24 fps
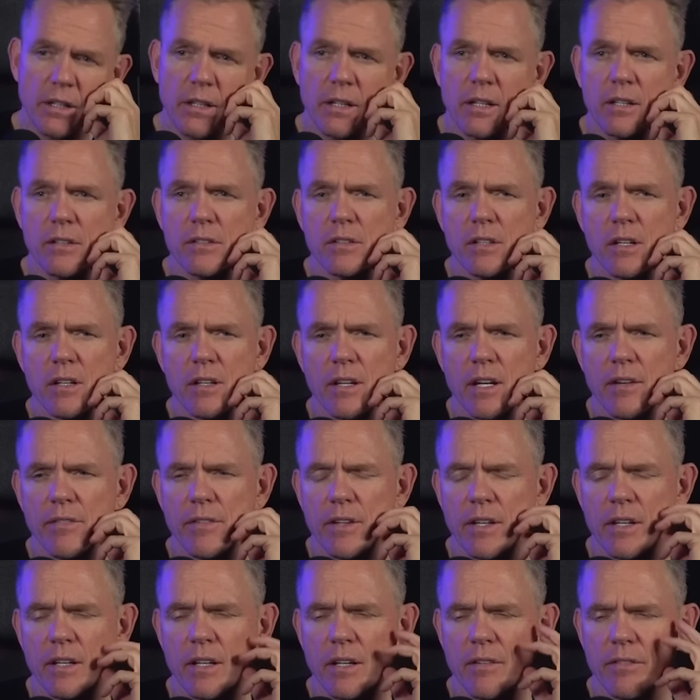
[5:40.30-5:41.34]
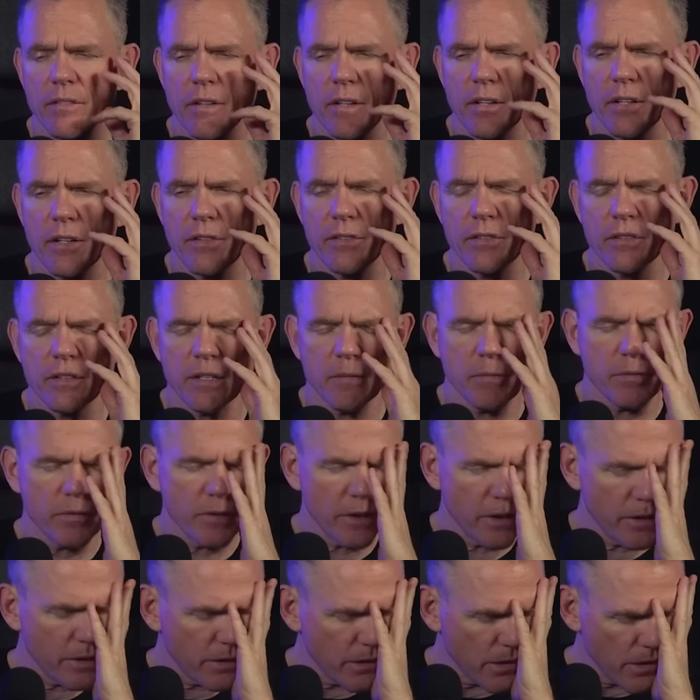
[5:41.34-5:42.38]
Because has the deep
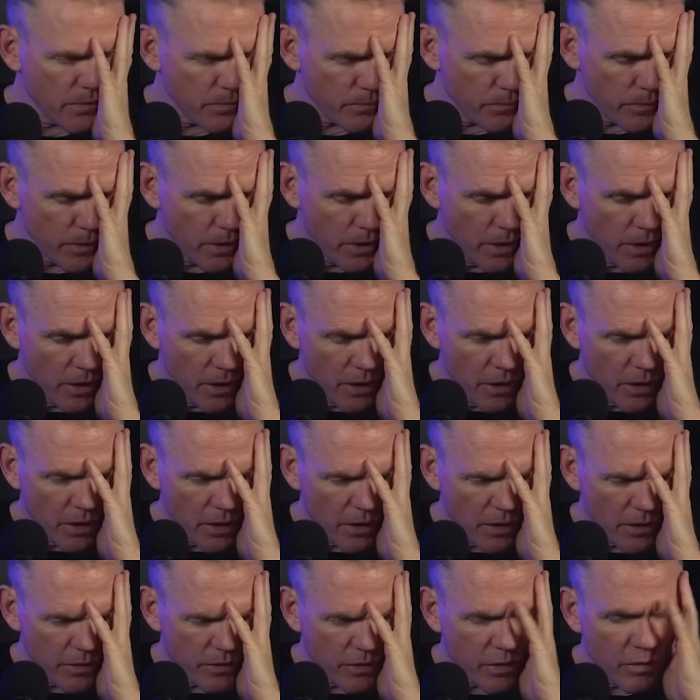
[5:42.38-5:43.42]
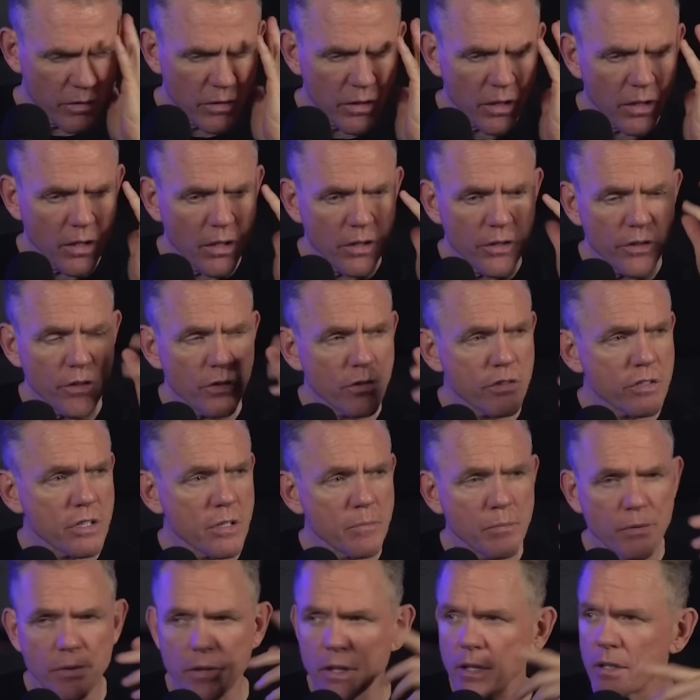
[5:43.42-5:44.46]
state turned on your
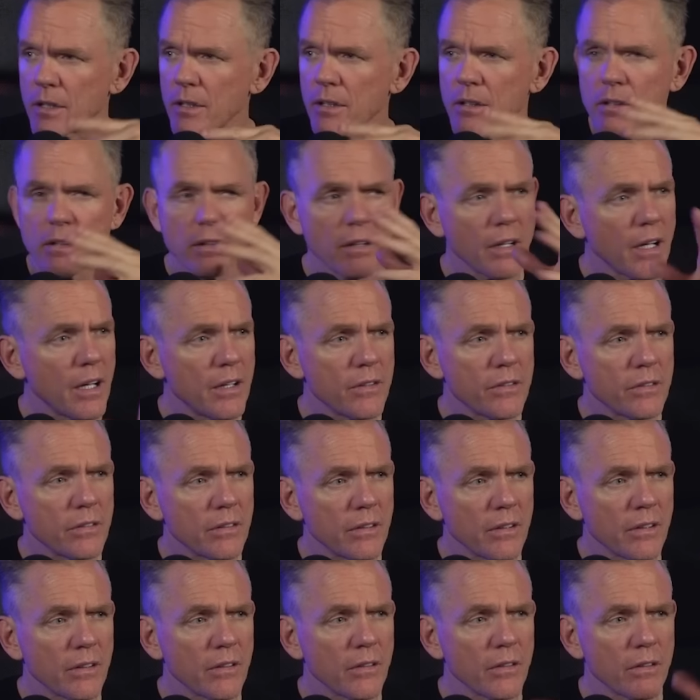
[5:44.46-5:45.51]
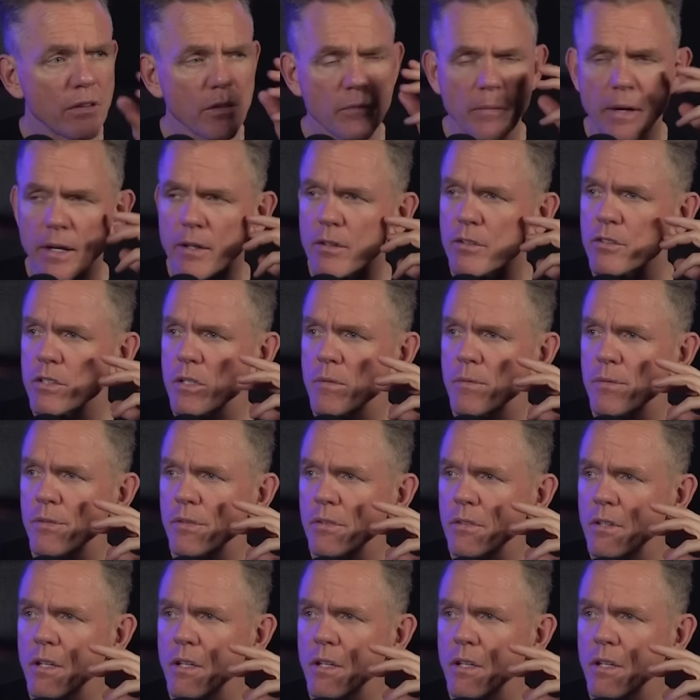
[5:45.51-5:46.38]
chips yet? Guys, your microchips?